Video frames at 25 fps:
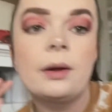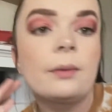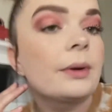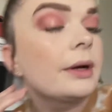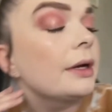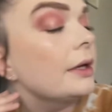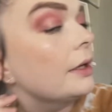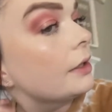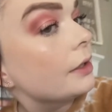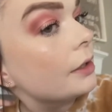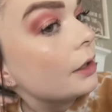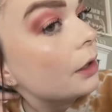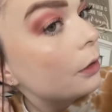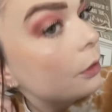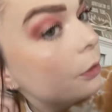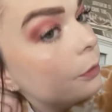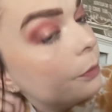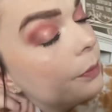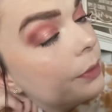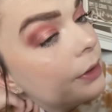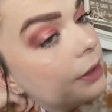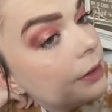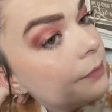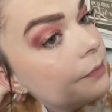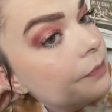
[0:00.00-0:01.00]
ready to go,
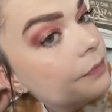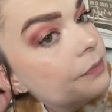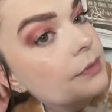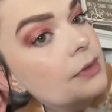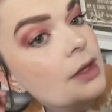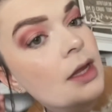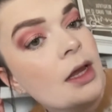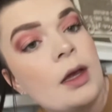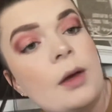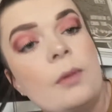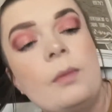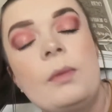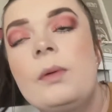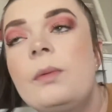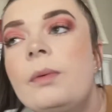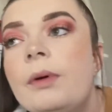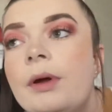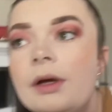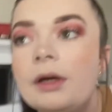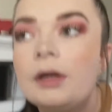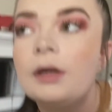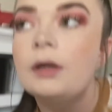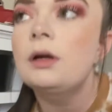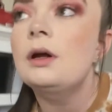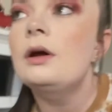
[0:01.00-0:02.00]
but we were
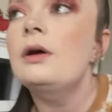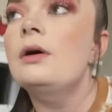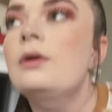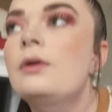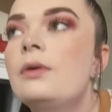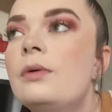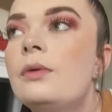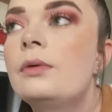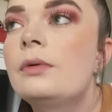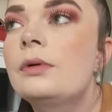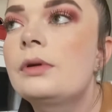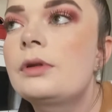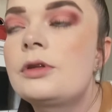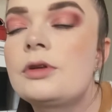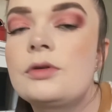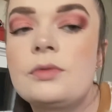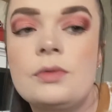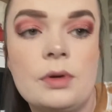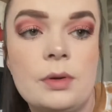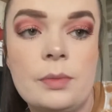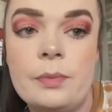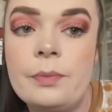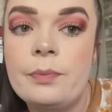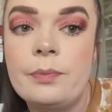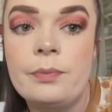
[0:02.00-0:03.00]
gonna go
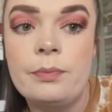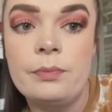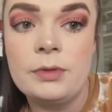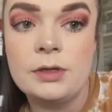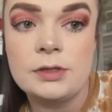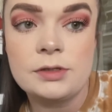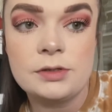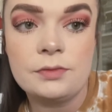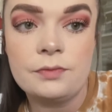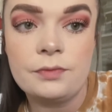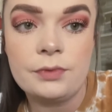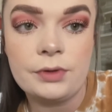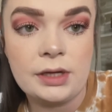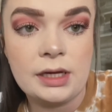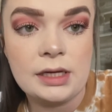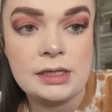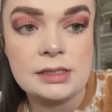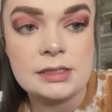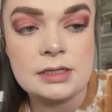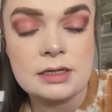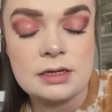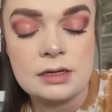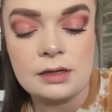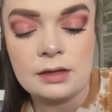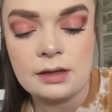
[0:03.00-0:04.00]
to a museum for
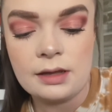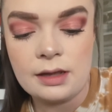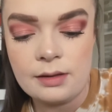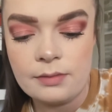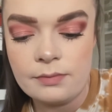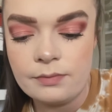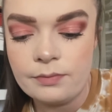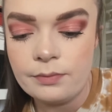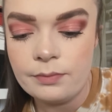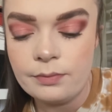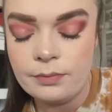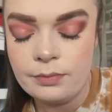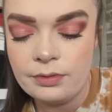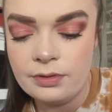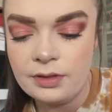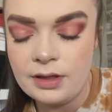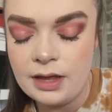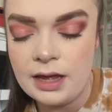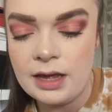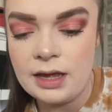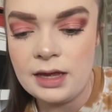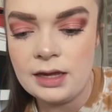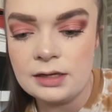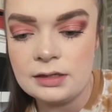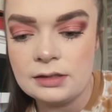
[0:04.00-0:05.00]
Kayson to like
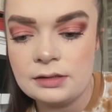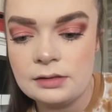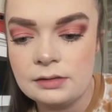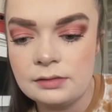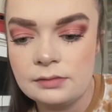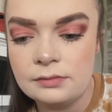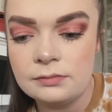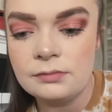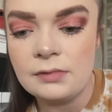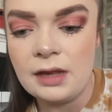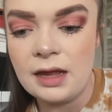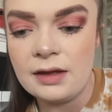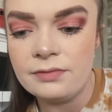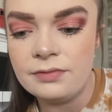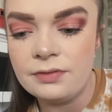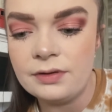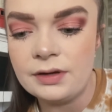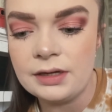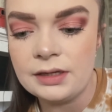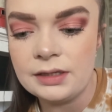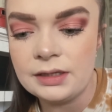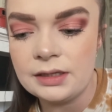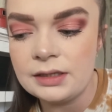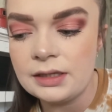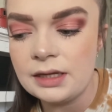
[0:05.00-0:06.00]
play and have
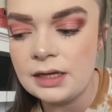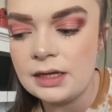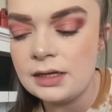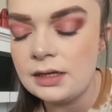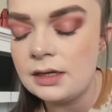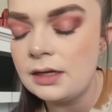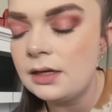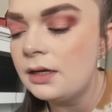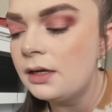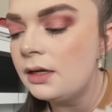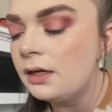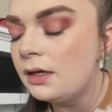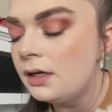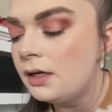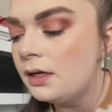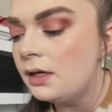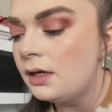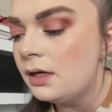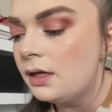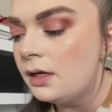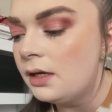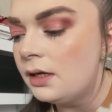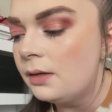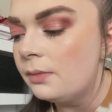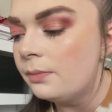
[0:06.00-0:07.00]
fun, and
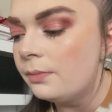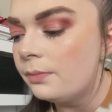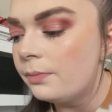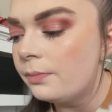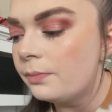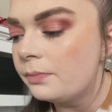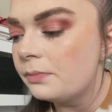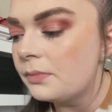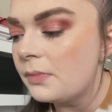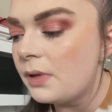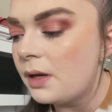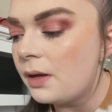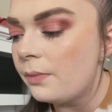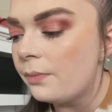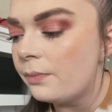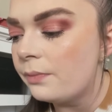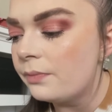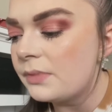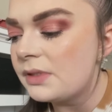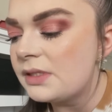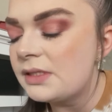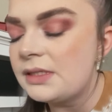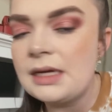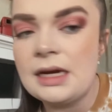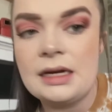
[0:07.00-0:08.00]
then um,
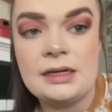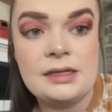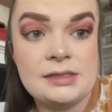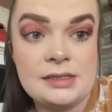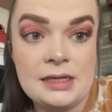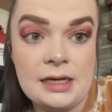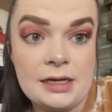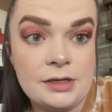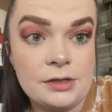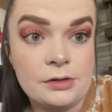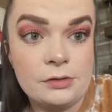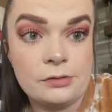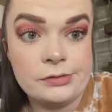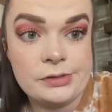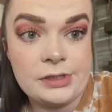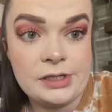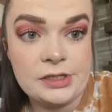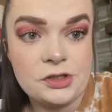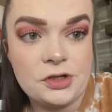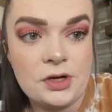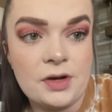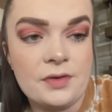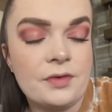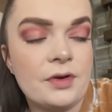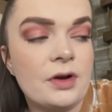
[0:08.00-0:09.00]
his dad decided to go
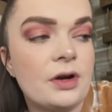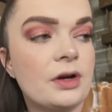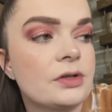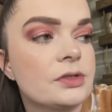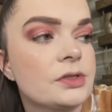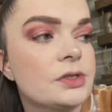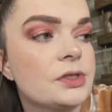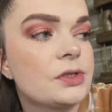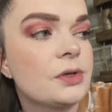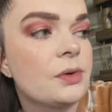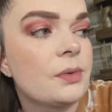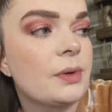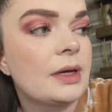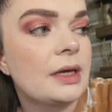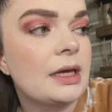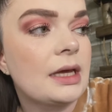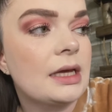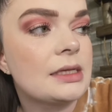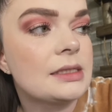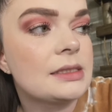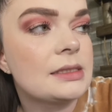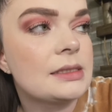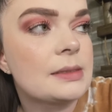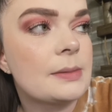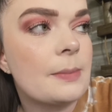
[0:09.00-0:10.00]
test drive cars, so I
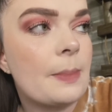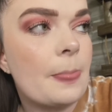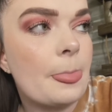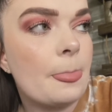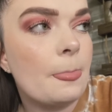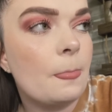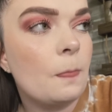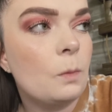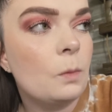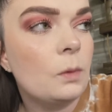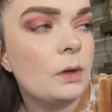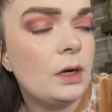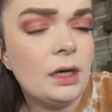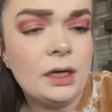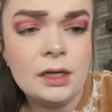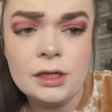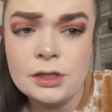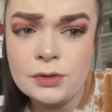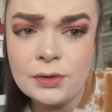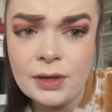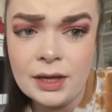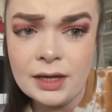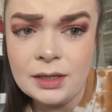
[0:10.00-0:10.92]
guess I'm not gonna do that